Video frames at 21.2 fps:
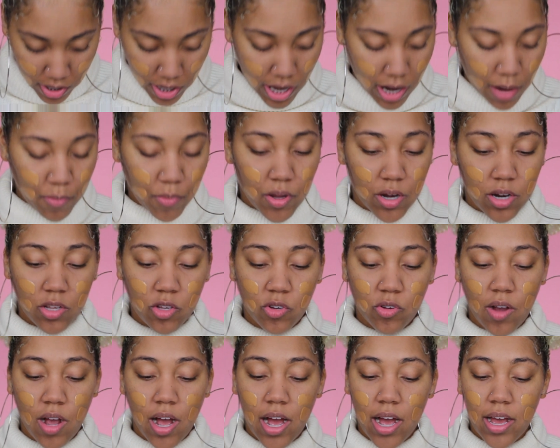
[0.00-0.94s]
I'm going to
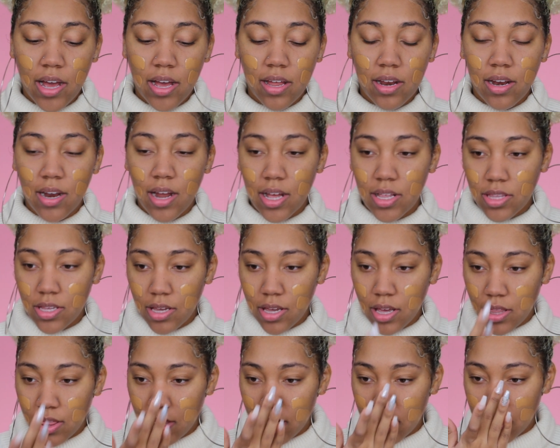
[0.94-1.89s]
try not to
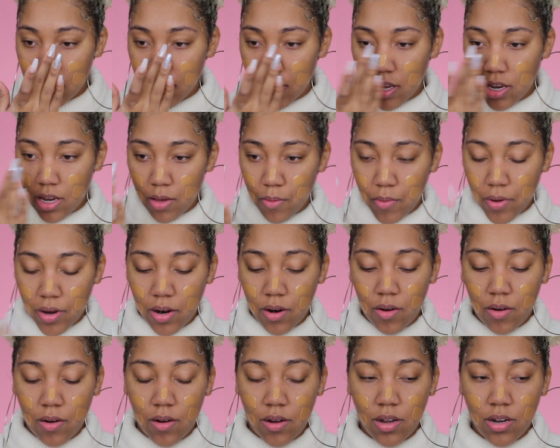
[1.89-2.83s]
get this
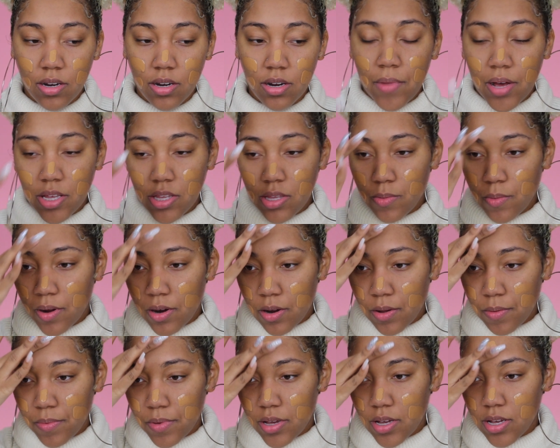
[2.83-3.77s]
anywhere on my
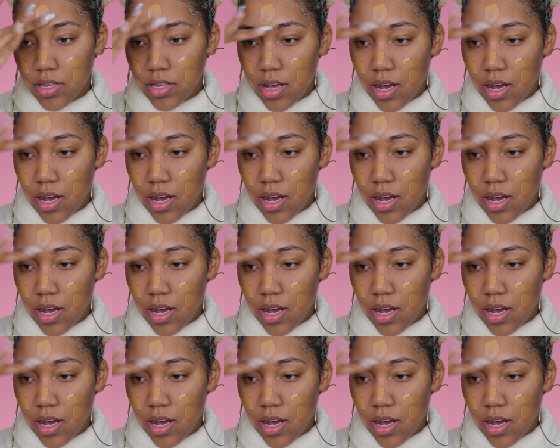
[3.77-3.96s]
sweater, because